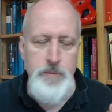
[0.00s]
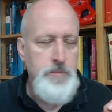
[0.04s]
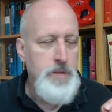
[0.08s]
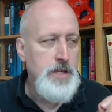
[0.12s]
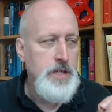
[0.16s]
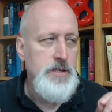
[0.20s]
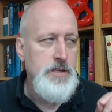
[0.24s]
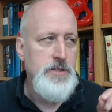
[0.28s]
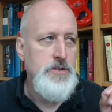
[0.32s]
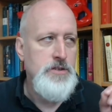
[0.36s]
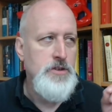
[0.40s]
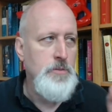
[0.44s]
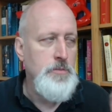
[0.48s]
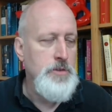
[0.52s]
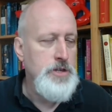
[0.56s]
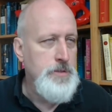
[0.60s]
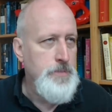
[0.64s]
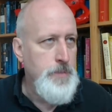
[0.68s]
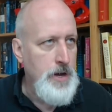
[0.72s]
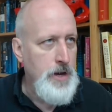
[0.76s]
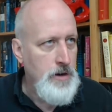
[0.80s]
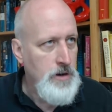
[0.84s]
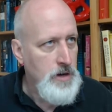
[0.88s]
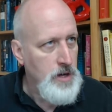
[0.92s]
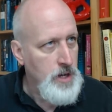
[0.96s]
Makes it so much
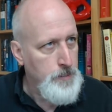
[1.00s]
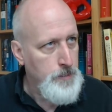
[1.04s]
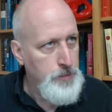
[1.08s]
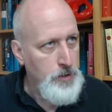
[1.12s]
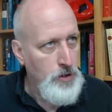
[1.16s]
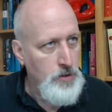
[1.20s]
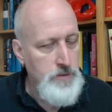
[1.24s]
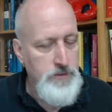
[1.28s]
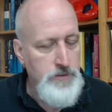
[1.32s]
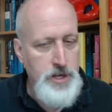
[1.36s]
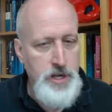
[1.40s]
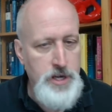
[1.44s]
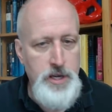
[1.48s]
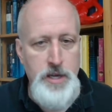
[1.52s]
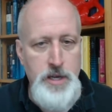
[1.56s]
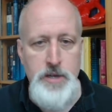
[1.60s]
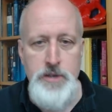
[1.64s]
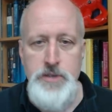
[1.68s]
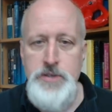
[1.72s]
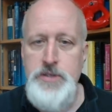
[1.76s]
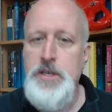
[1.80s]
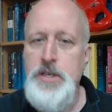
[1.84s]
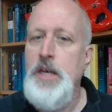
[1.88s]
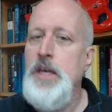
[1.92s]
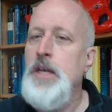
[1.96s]
better to upload
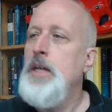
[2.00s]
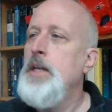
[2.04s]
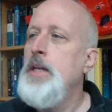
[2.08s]
videos.